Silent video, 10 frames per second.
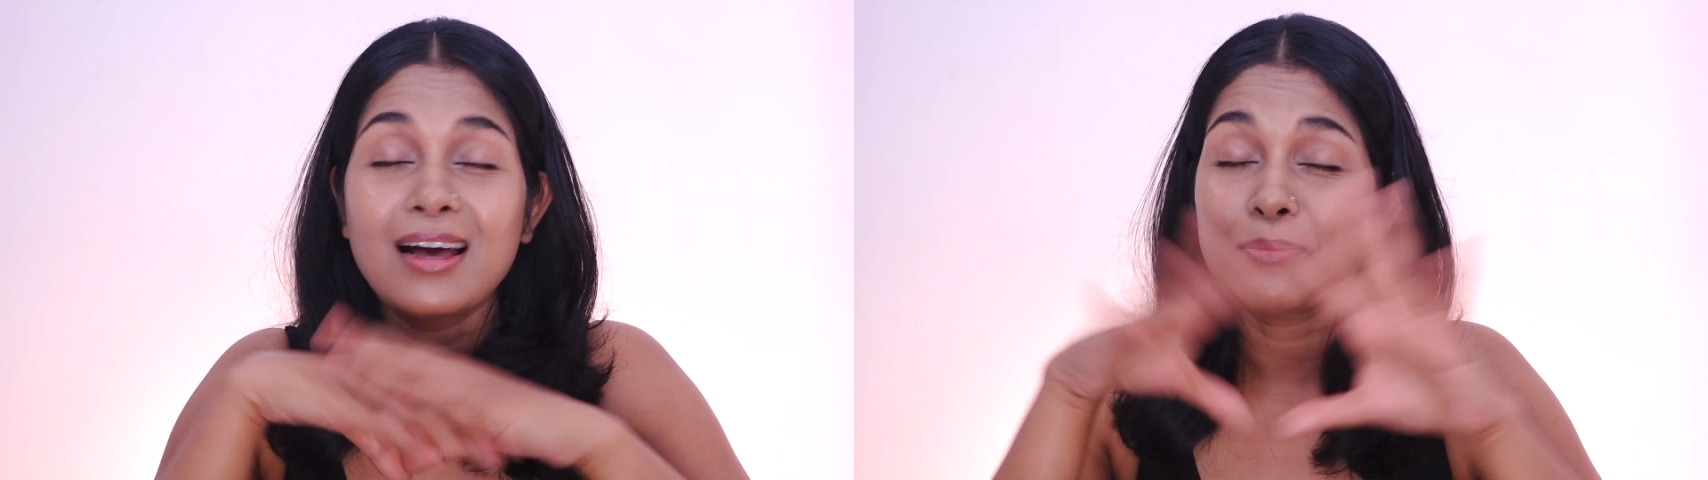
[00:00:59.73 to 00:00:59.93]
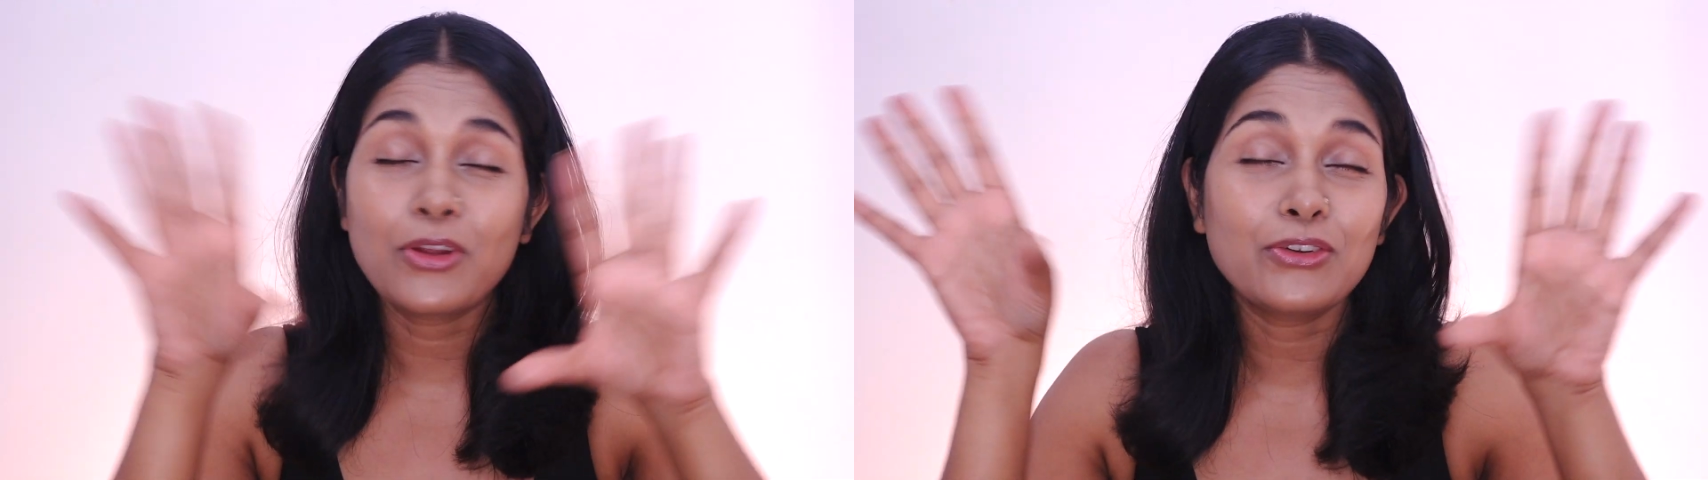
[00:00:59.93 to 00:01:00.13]

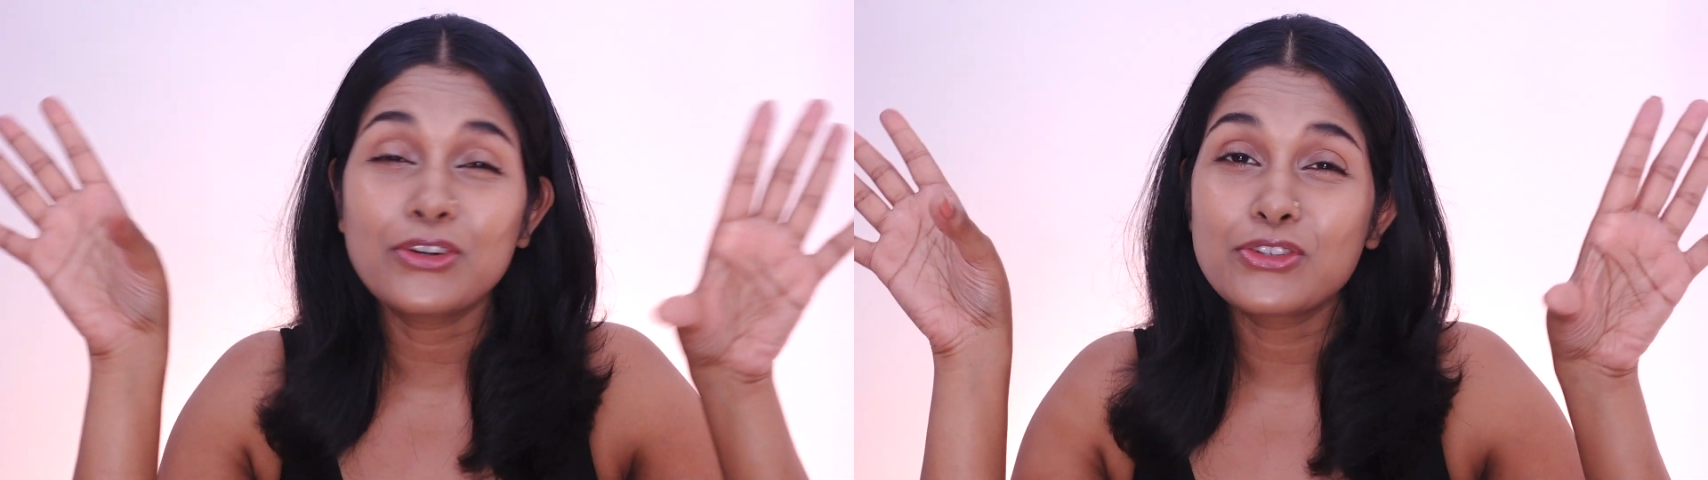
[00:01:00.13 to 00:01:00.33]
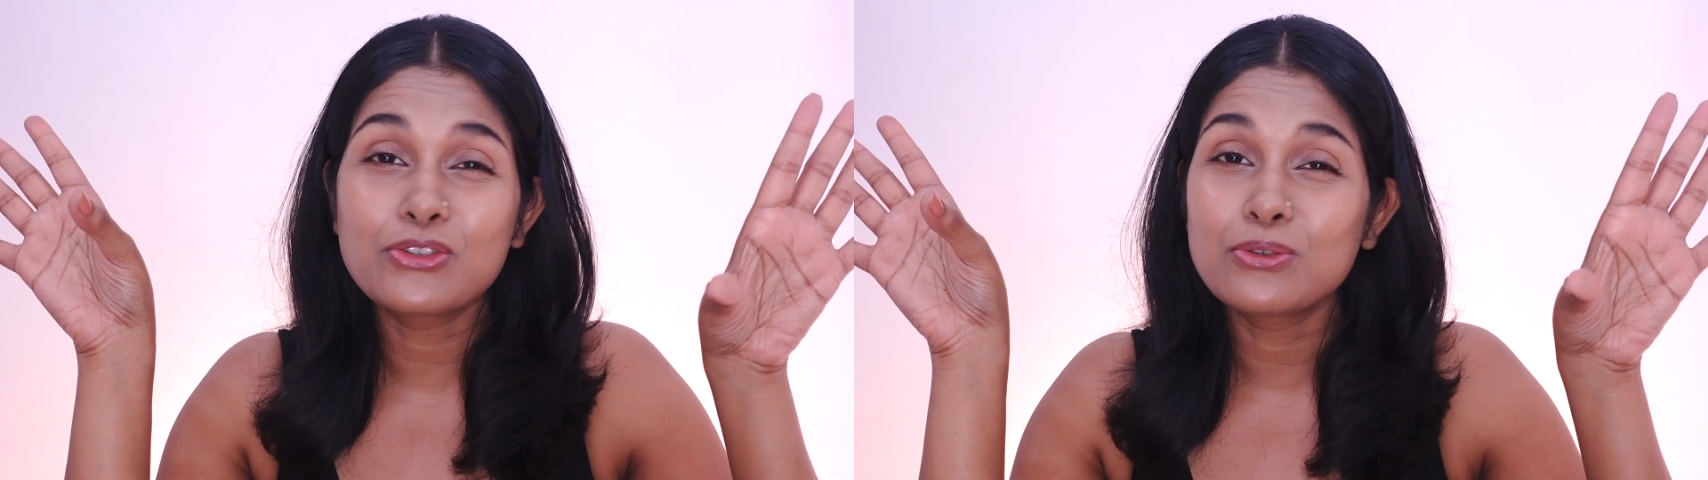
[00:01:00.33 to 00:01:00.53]
I'm not
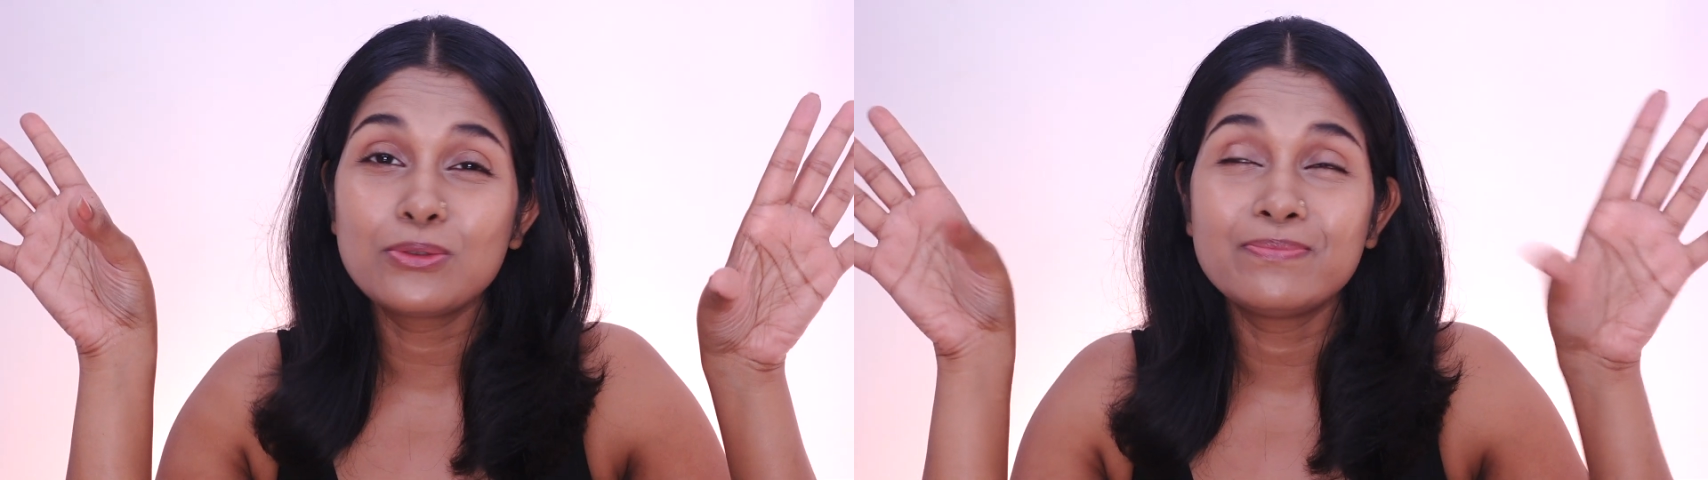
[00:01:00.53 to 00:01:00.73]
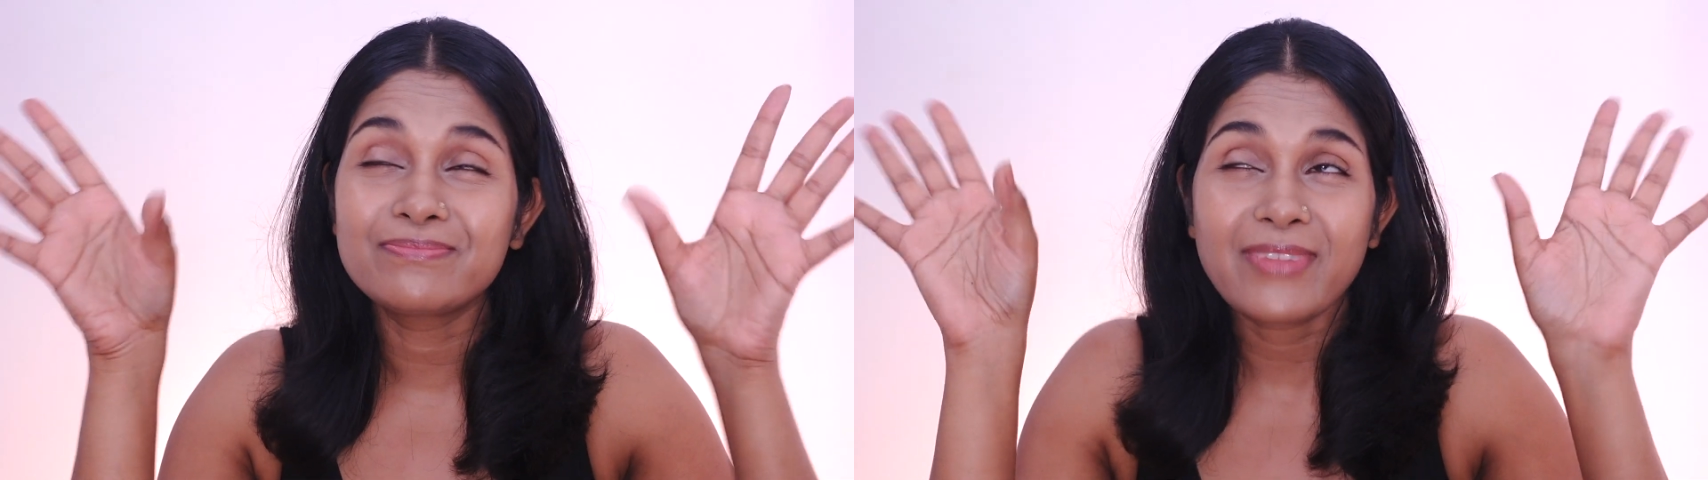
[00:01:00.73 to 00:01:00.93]
gonna do
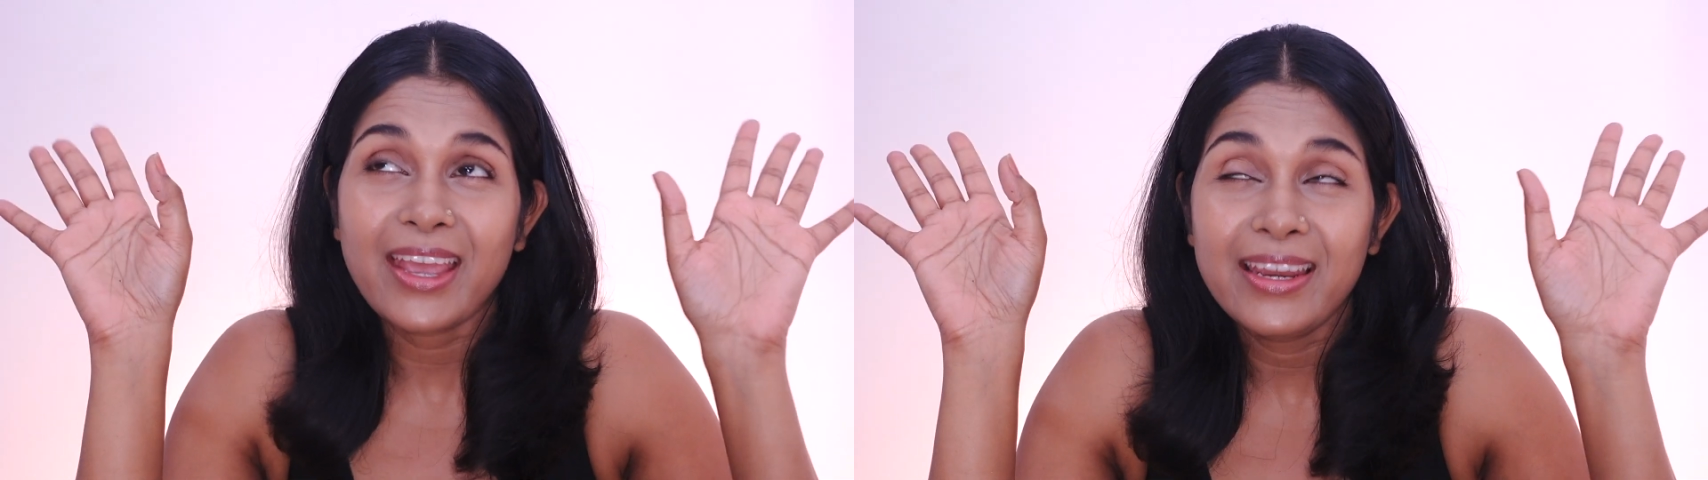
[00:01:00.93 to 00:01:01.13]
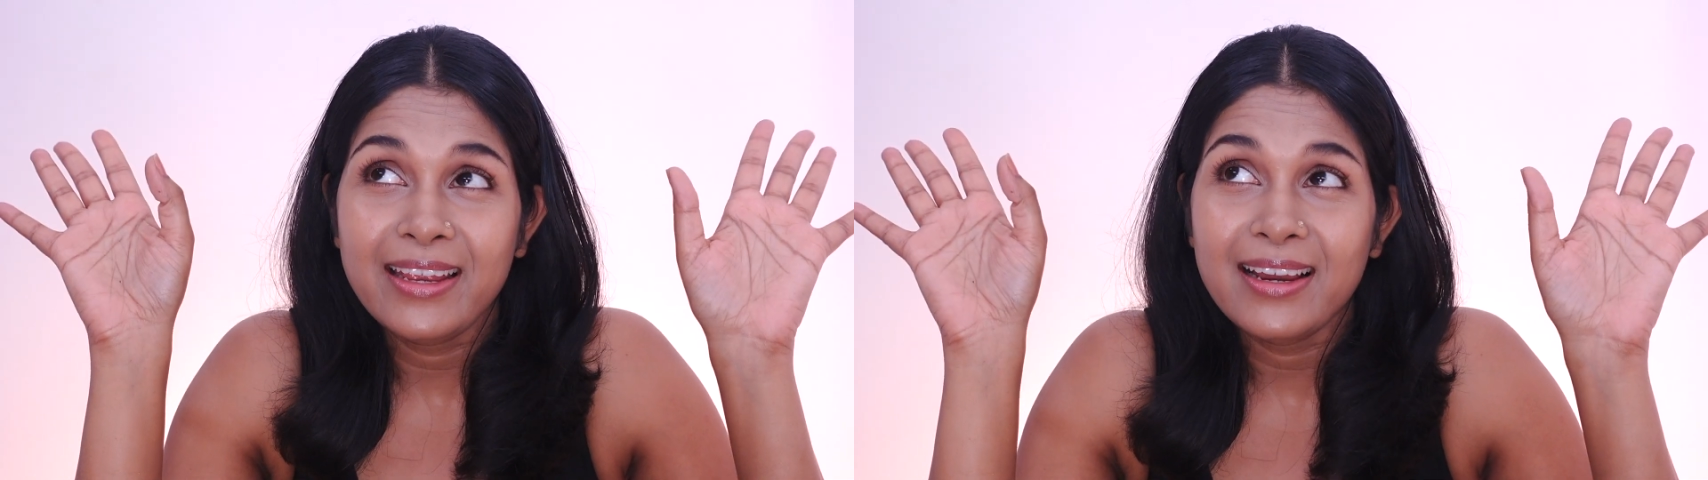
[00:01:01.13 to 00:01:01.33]
any